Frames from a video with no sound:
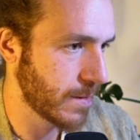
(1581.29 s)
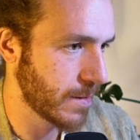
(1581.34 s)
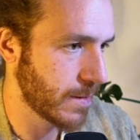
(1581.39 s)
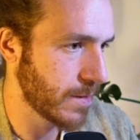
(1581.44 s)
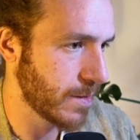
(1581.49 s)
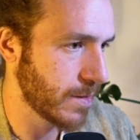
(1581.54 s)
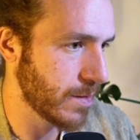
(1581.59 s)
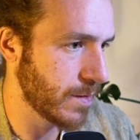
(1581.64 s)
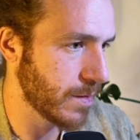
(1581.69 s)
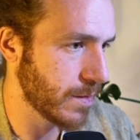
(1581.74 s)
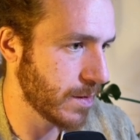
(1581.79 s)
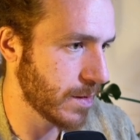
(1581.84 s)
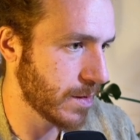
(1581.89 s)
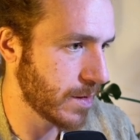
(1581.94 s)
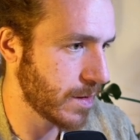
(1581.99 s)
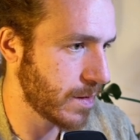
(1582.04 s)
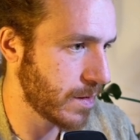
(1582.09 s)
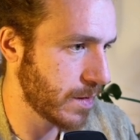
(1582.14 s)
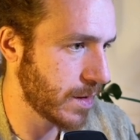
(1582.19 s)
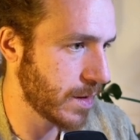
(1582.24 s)
on the
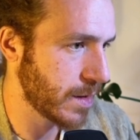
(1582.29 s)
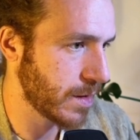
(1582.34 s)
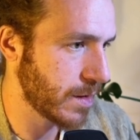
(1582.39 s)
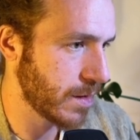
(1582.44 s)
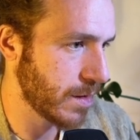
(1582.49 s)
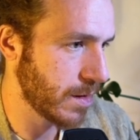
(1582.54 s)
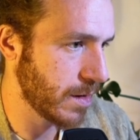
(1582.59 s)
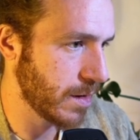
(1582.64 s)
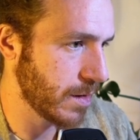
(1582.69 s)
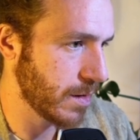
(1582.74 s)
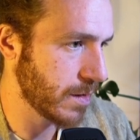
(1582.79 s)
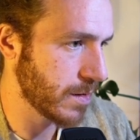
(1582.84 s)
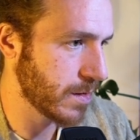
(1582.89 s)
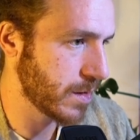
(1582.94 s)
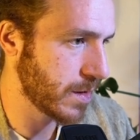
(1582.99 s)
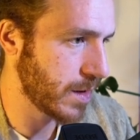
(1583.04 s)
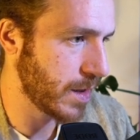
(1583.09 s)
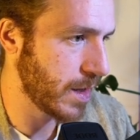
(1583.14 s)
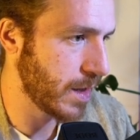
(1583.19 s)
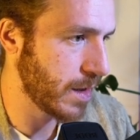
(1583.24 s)
socket in the
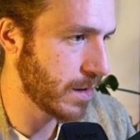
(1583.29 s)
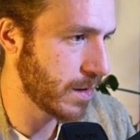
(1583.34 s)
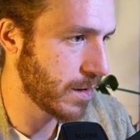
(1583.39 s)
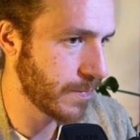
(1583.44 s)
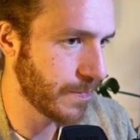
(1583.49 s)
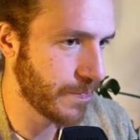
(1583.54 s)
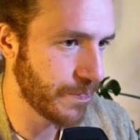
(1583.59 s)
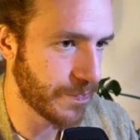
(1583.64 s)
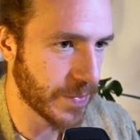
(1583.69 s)
state.